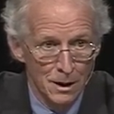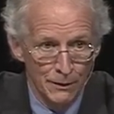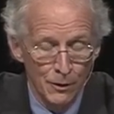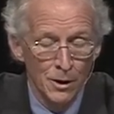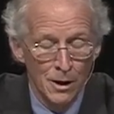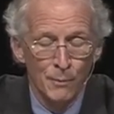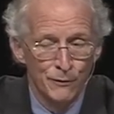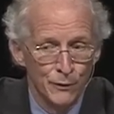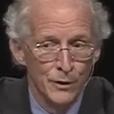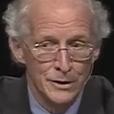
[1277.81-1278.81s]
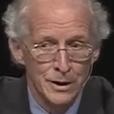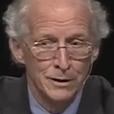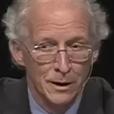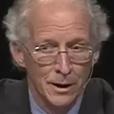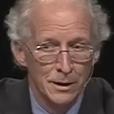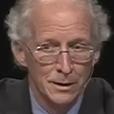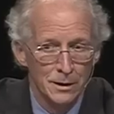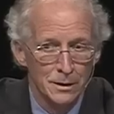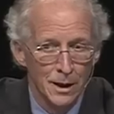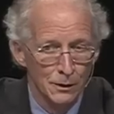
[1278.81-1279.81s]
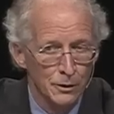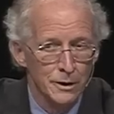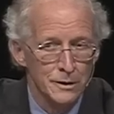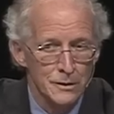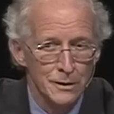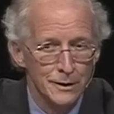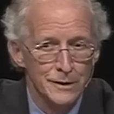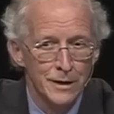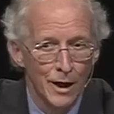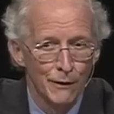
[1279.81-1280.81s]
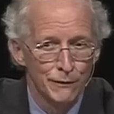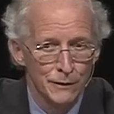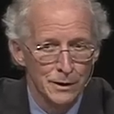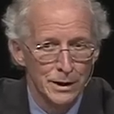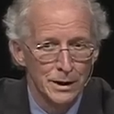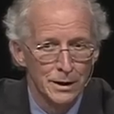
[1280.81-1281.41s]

thought a lot before I said that. I looked at this list carefully.